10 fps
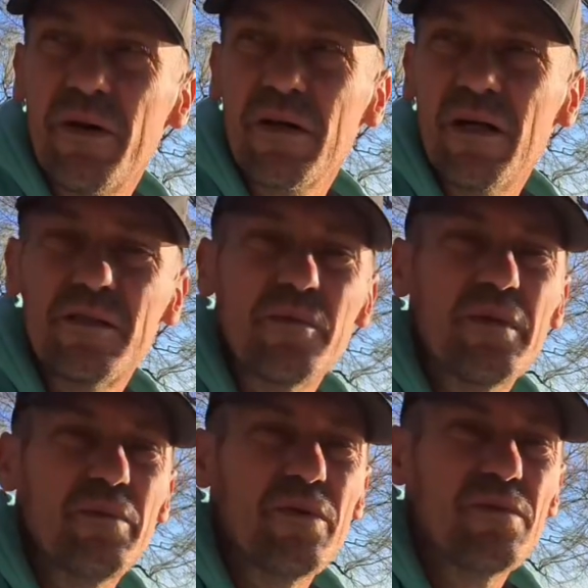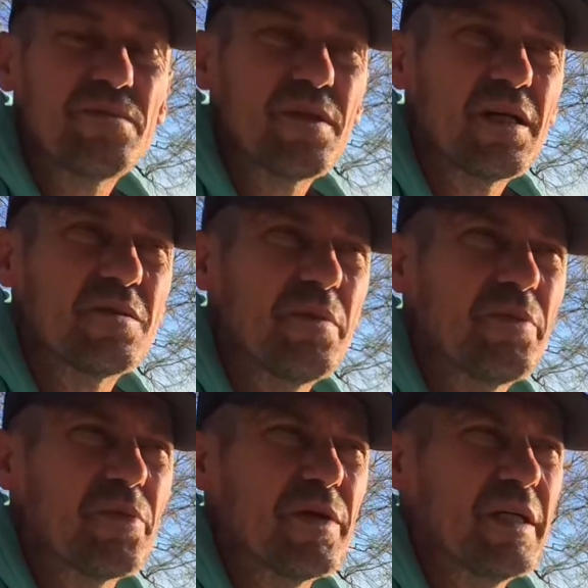Lots of people. Lots of
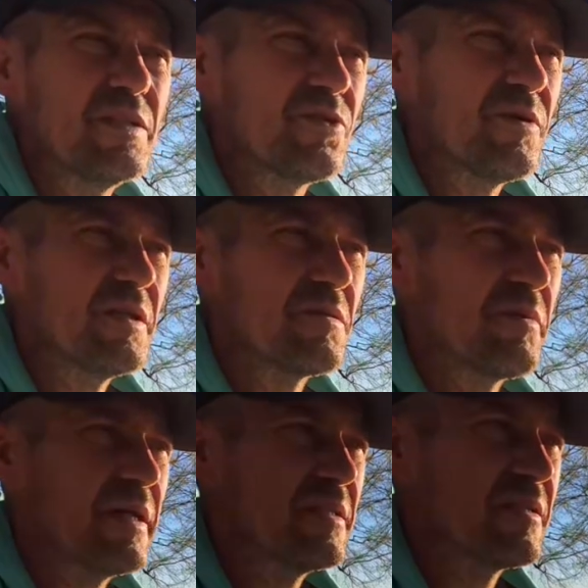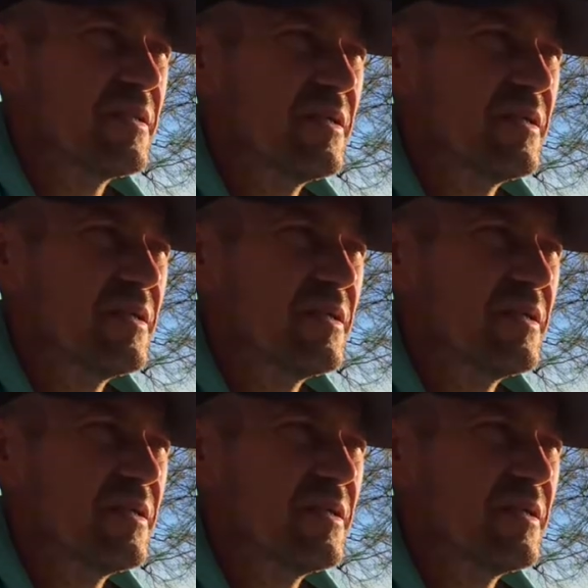people really enjoy this place.